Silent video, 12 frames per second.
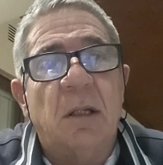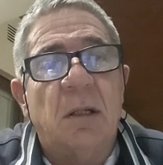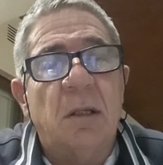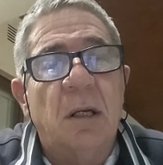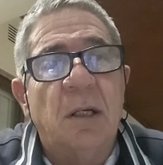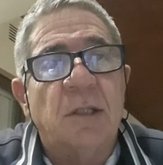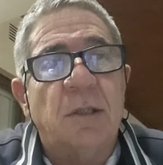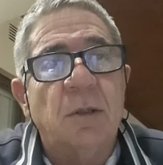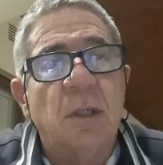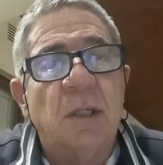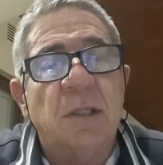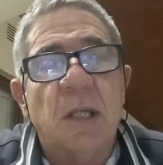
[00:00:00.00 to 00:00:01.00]

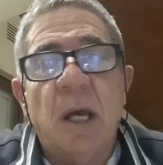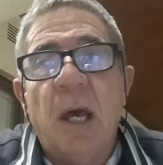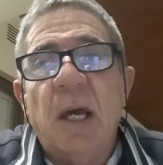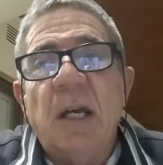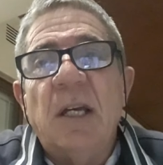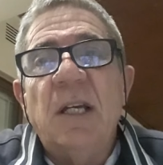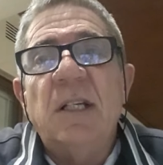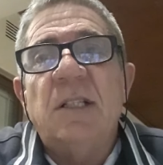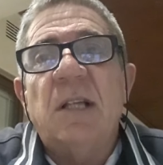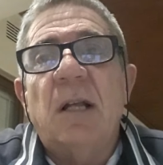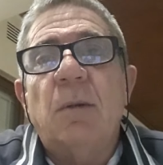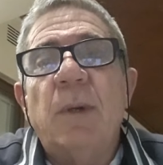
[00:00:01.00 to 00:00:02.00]
students, is
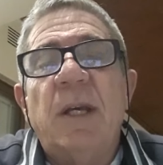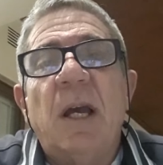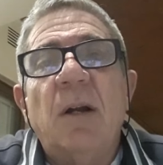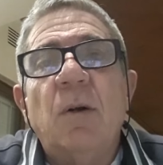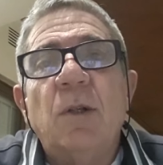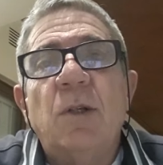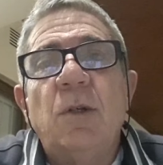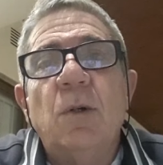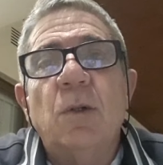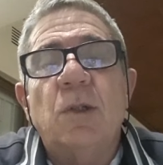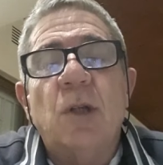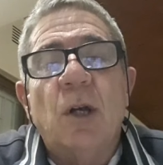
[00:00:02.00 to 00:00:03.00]
that we cannot
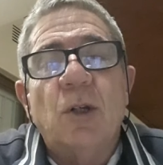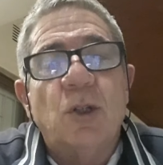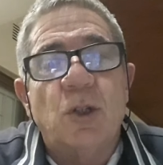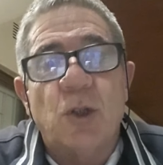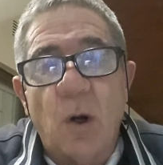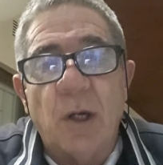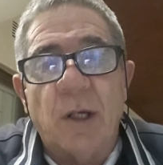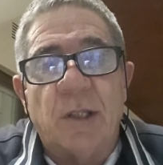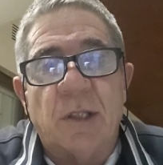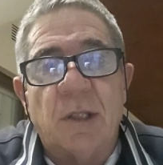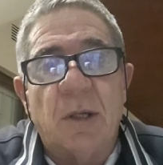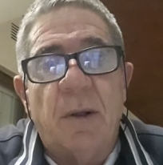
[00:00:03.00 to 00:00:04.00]
use solids.
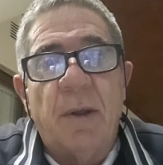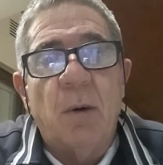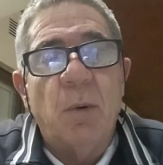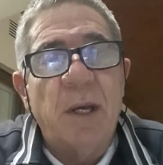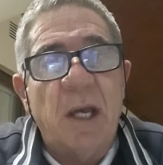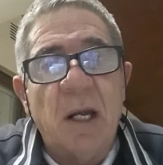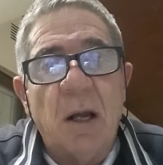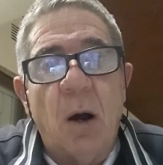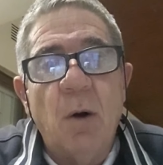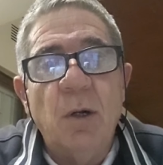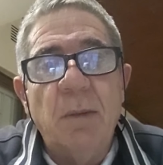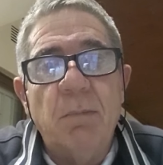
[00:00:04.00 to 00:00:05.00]
We can
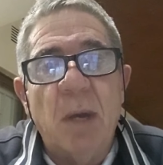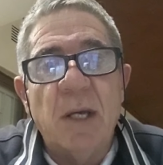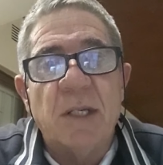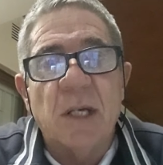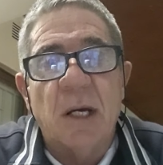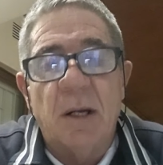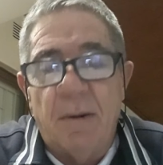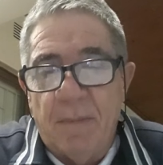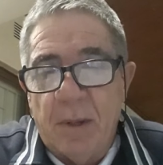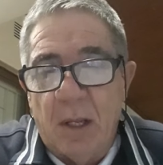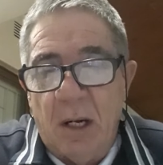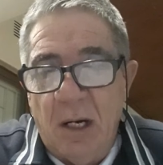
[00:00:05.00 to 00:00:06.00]
only measure
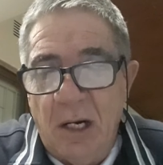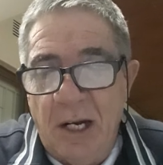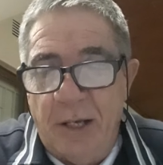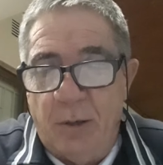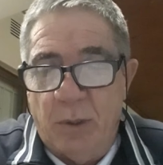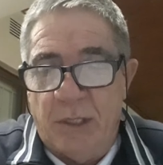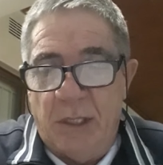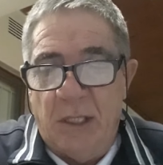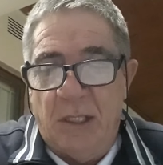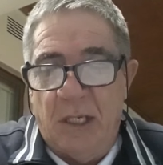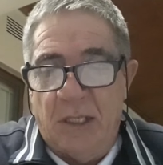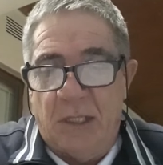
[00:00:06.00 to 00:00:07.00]
liquids in this